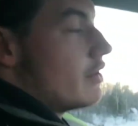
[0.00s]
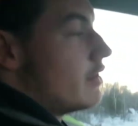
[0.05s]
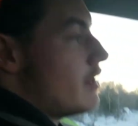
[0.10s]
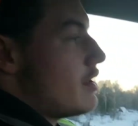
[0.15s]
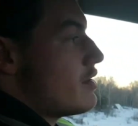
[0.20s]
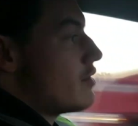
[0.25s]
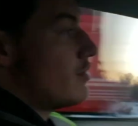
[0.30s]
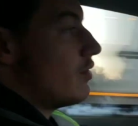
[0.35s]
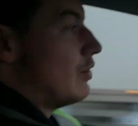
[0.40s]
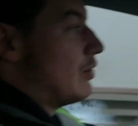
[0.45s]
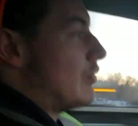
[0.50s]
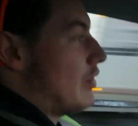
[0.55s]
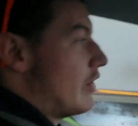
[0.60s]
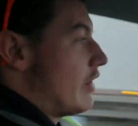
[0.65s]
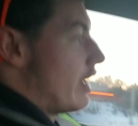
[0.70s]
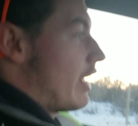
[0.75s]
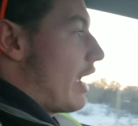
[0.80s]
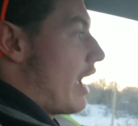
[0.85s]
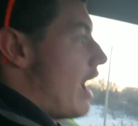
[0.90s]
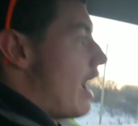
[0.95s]
diesel to
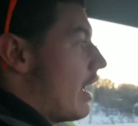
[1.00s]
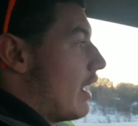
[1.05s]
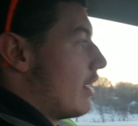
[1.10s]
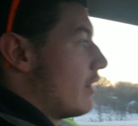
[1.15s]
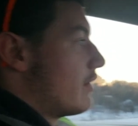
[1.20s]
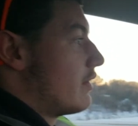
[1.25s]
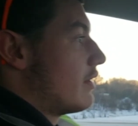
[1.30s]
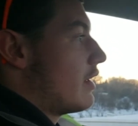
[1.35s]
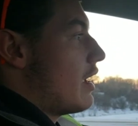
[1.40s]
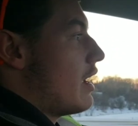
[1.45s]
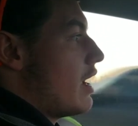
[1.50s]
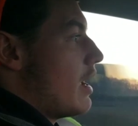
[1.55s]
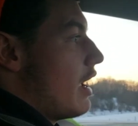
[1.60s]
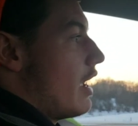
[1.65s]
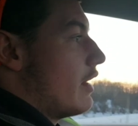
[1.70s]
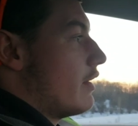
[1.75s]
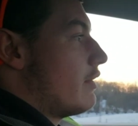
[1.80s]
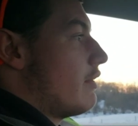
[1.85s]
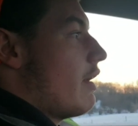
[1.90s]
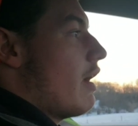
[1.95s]
the gas
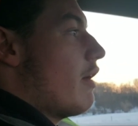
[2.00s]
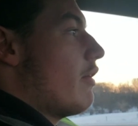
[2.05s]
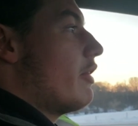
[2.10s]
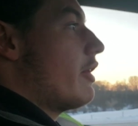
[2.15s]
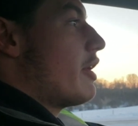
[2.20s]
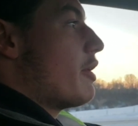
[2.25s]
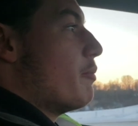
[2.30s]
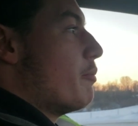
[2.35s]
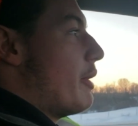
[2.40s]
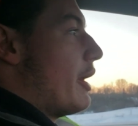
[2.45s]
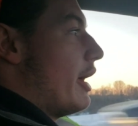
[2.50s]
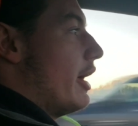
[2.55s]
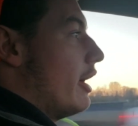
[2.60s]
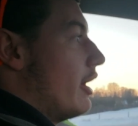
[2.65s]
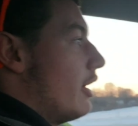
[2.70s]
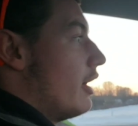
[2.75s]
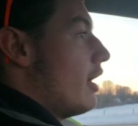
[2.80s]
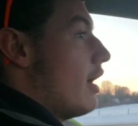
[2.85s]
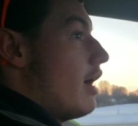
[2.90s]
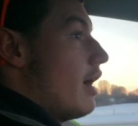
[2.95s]
and see how they
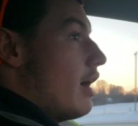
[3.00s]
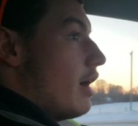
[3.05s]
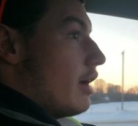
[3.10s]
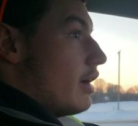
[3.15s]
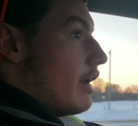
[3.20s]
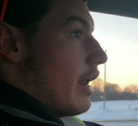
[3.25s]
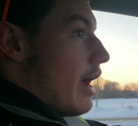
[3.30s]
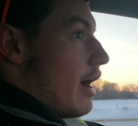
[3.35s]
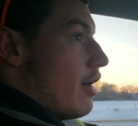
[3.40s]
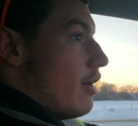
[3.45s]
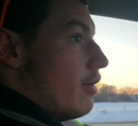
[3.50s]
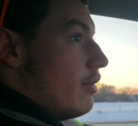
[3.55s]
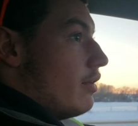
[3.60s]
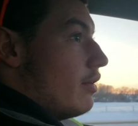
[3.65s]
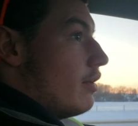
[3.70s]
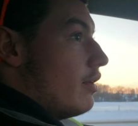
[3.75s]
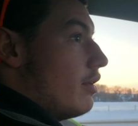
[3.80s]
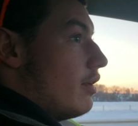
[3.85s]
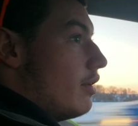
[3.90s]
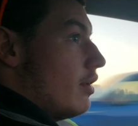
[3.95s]
compare. Now,
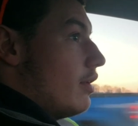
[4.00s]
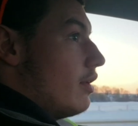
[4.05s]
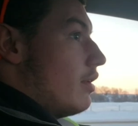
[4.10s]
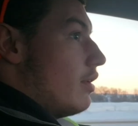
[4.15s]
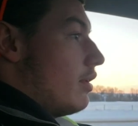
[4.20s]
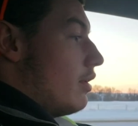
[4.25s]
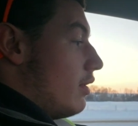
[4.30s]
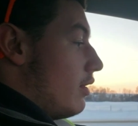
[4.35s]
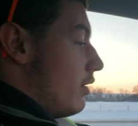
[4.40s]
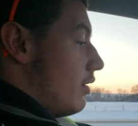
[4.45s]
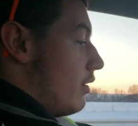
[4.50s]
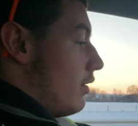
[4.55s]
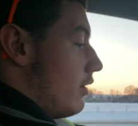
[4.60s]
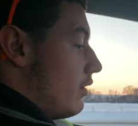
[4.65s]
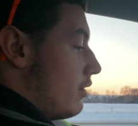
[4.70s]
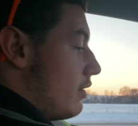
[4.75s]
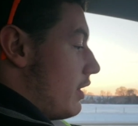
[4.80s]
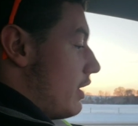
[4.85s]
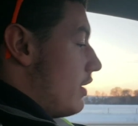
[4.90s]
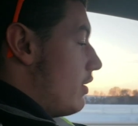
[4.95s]
they